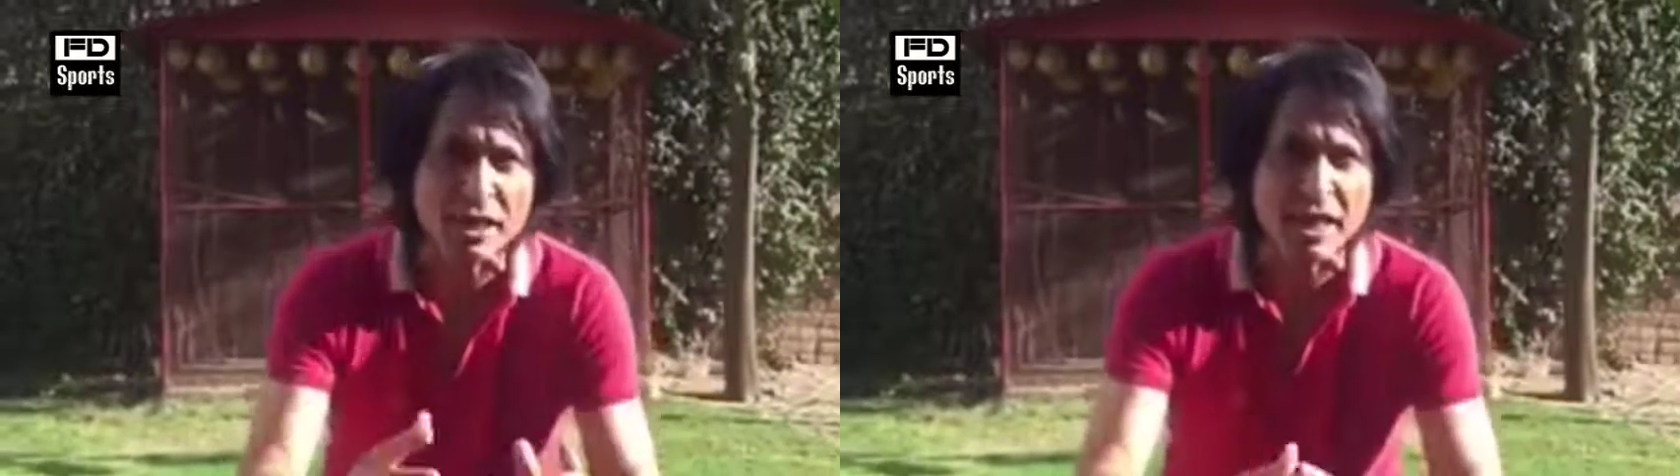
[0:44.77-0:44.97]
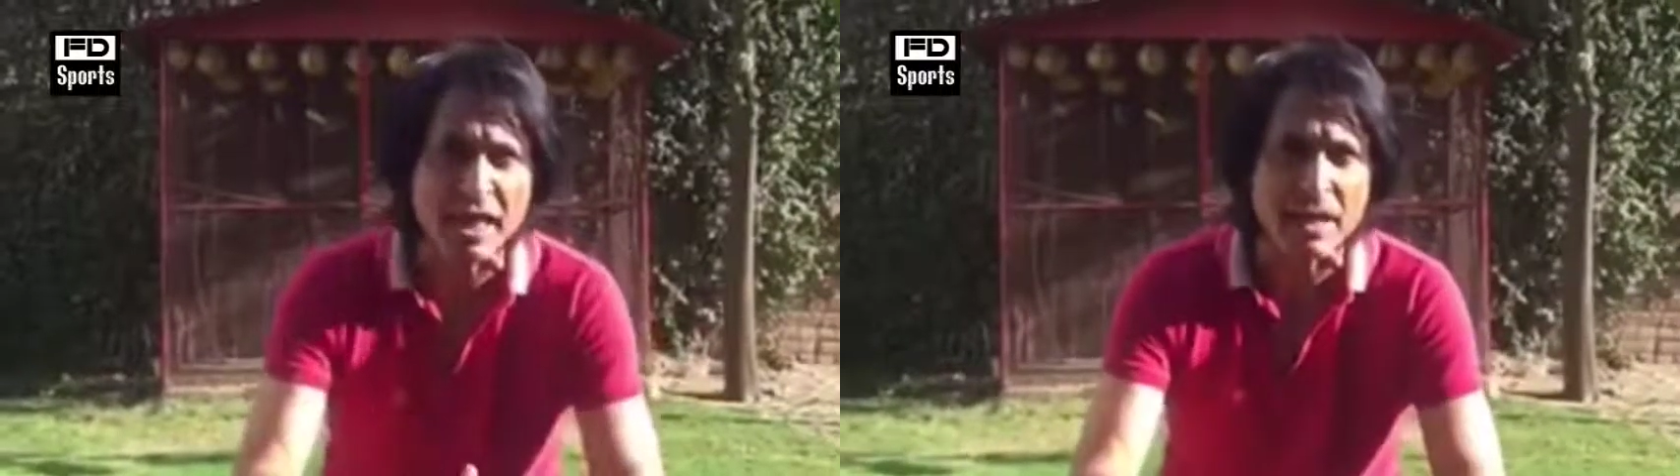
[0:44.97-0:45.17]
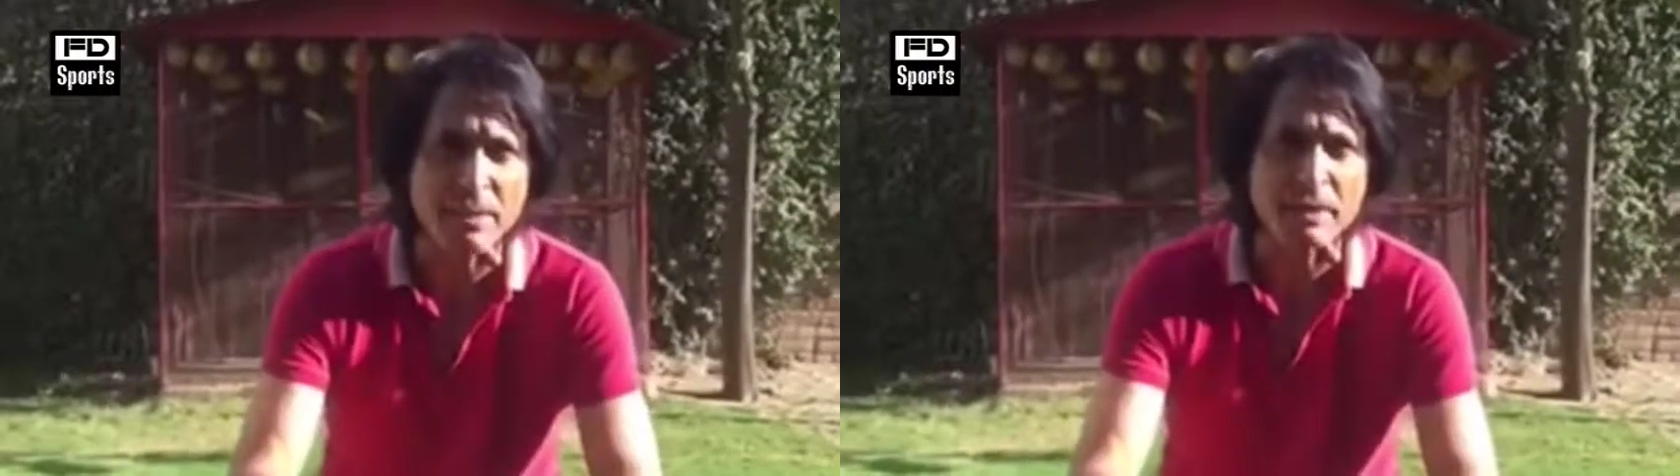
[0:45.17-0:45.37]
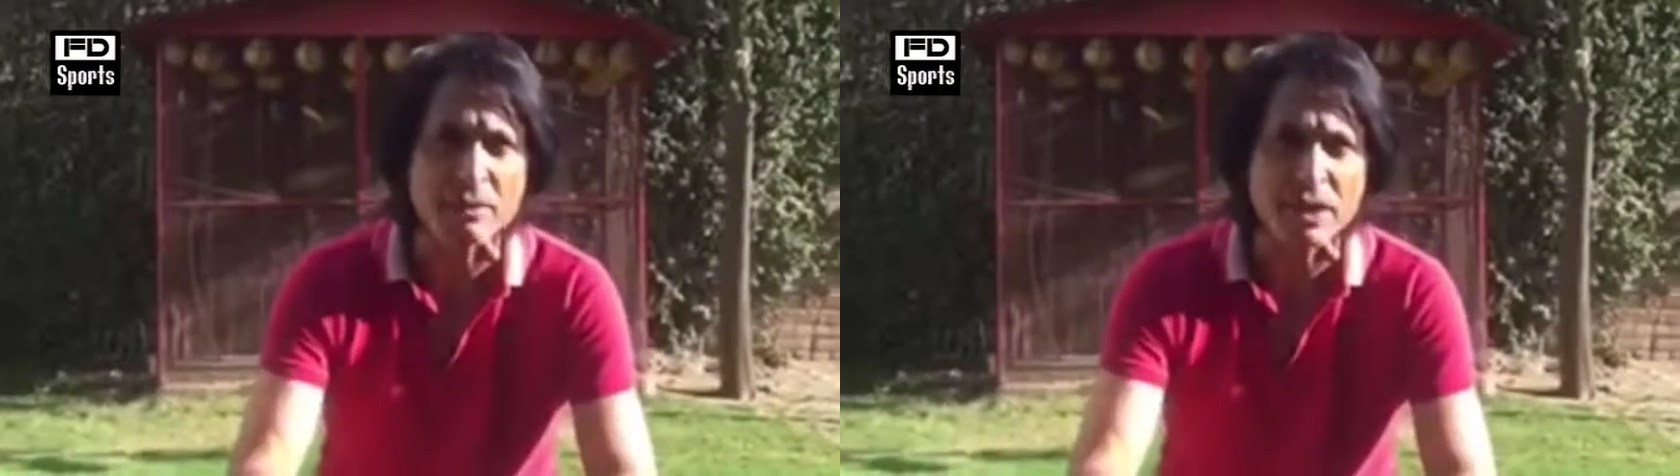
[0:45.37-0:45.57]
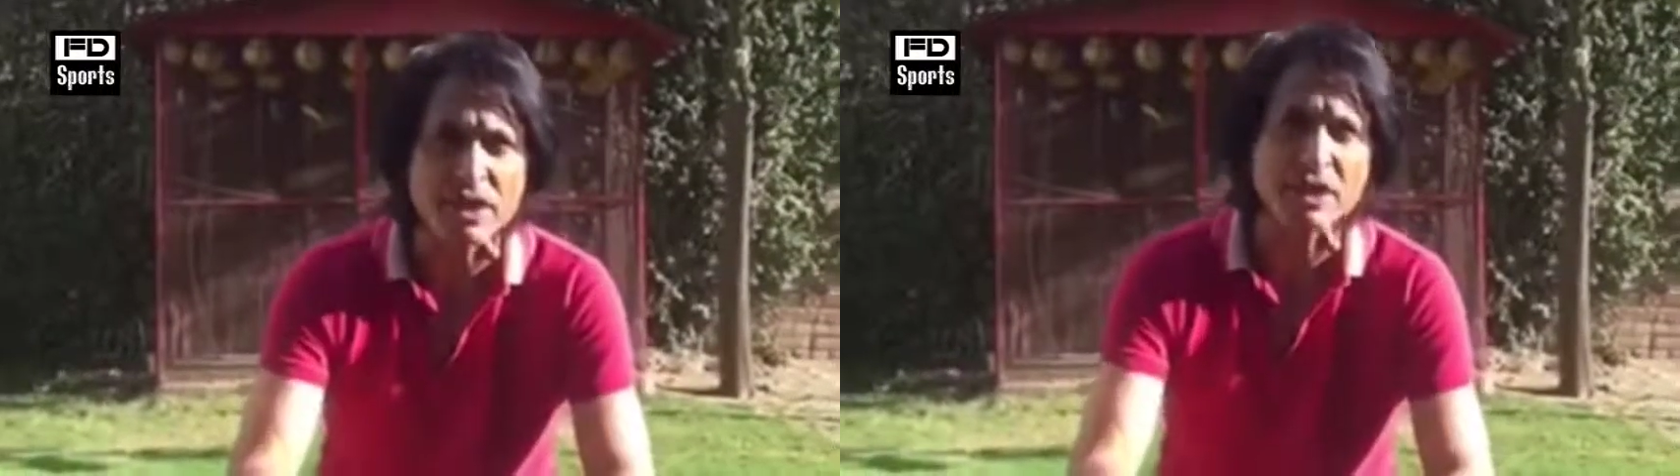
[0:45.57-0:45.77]
the game
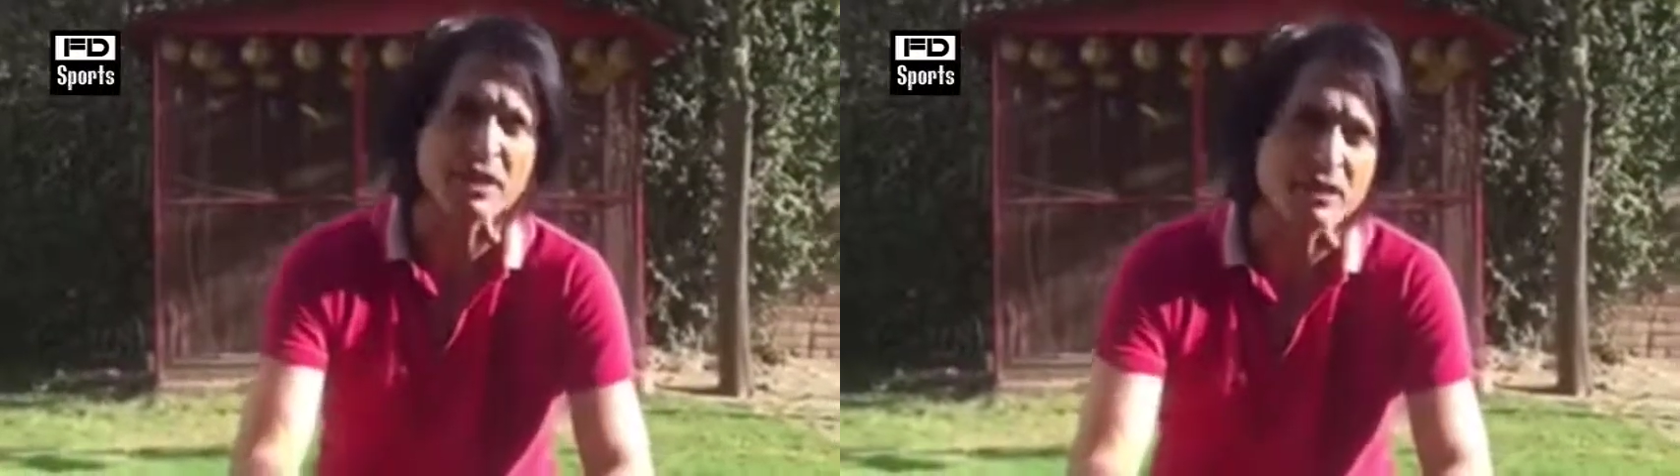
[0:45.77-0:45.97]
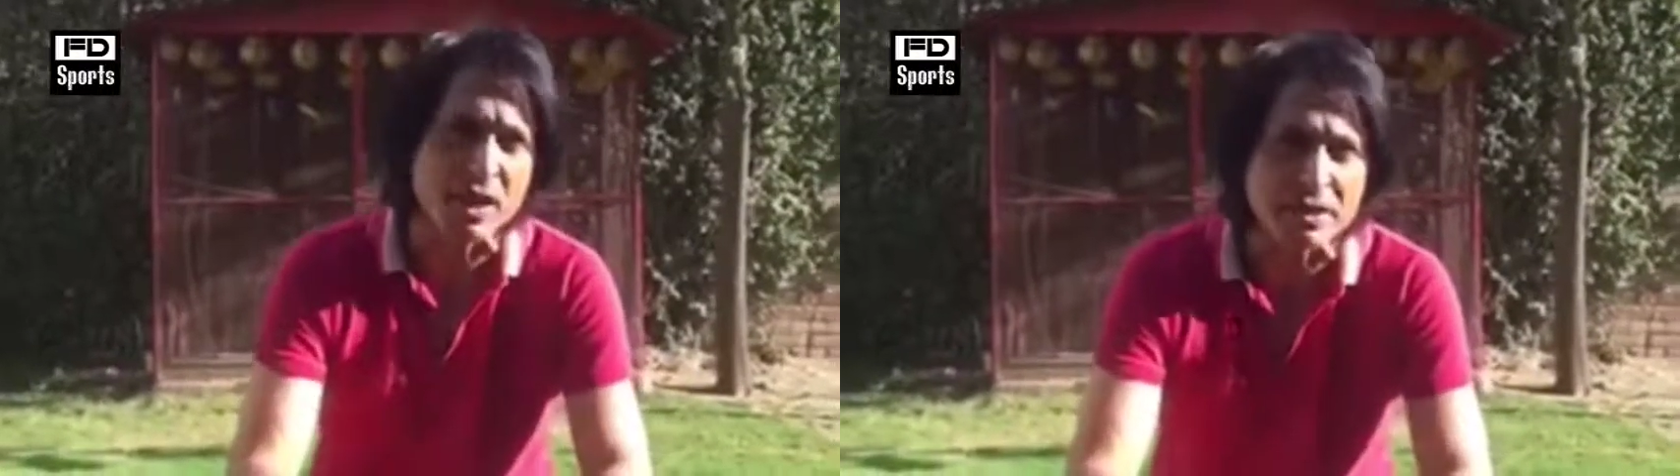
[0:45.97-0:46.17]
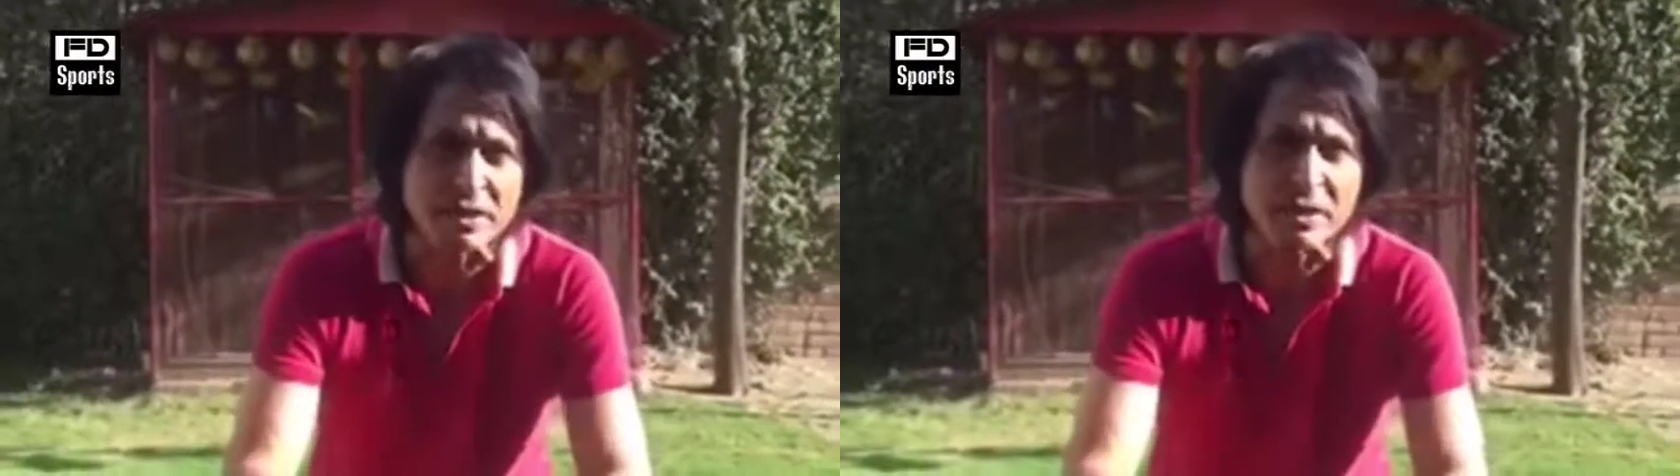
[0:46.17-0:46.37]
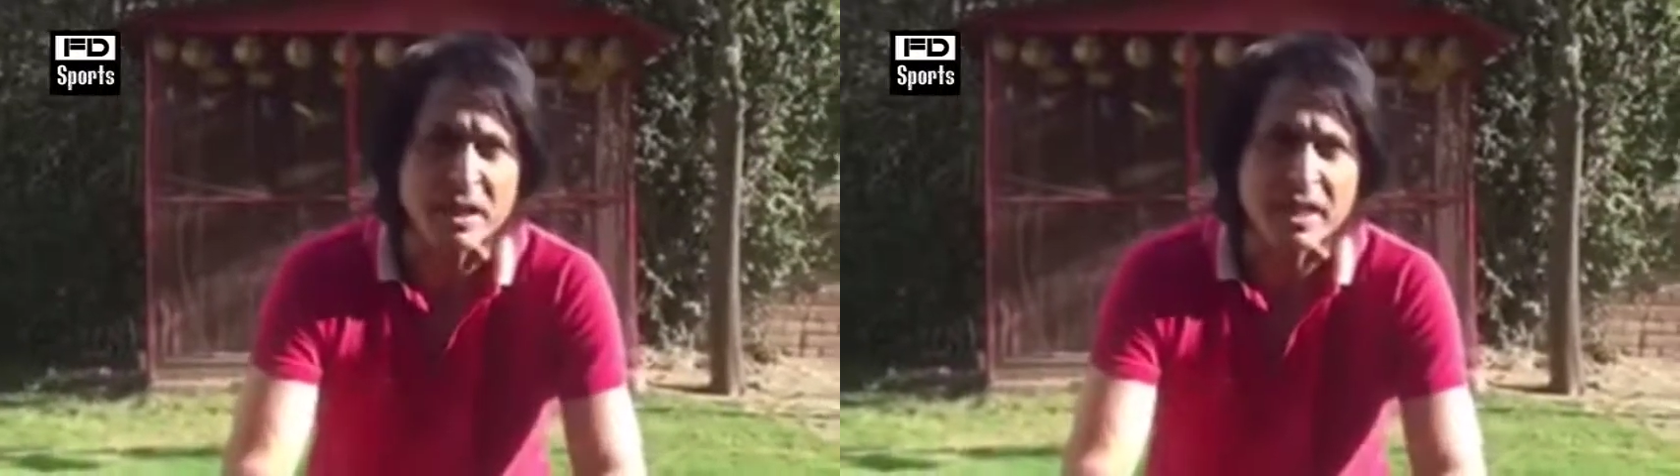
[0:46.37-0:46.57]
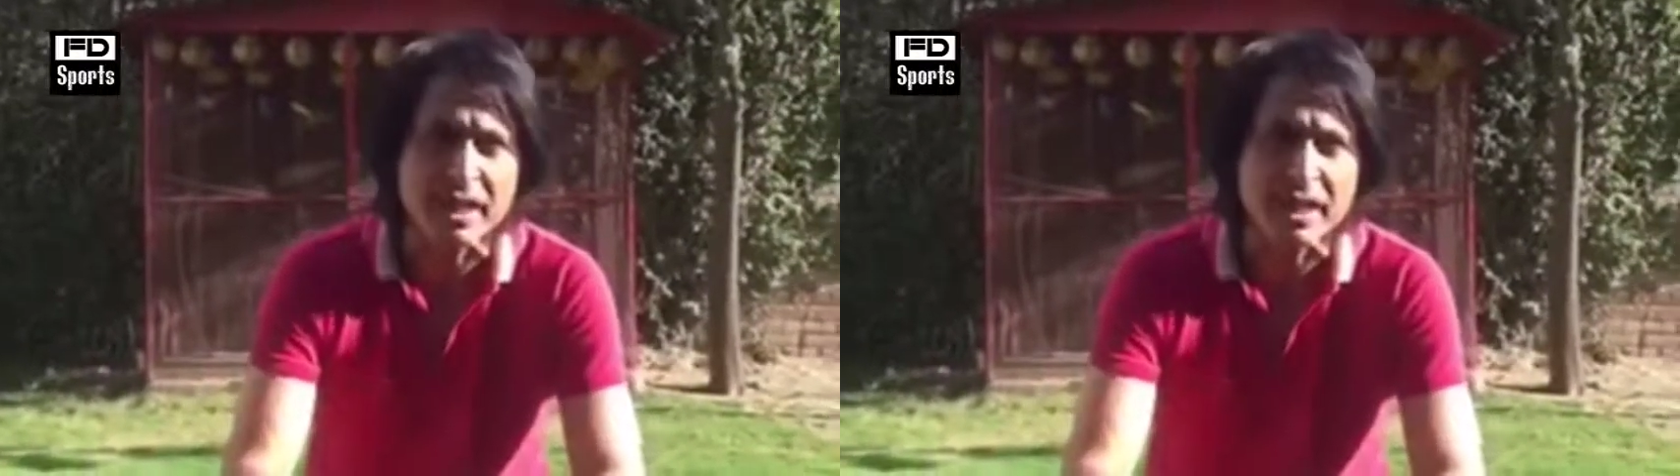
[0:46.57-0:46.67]
and breaching the trust